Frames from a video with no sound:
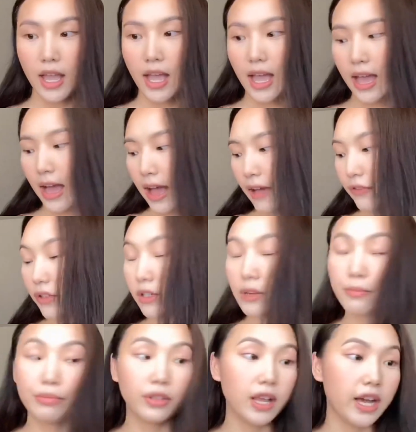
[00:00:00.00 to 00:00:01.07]
After the
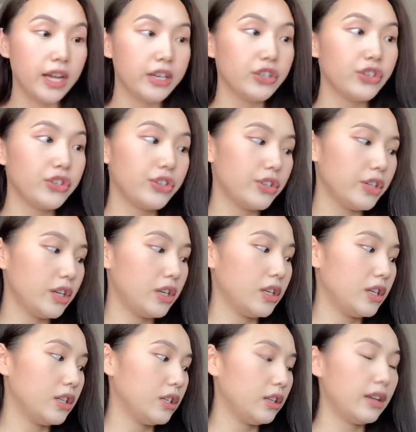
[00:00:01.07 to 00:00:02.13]
blush,
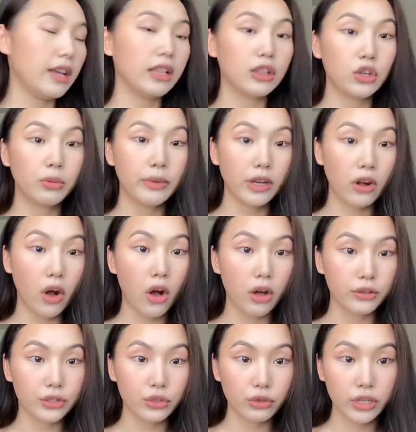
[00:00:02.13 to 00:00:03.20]
a little bit of
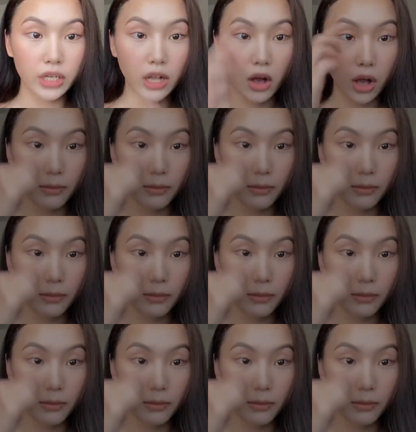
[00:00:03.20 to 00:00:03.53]
contouring on my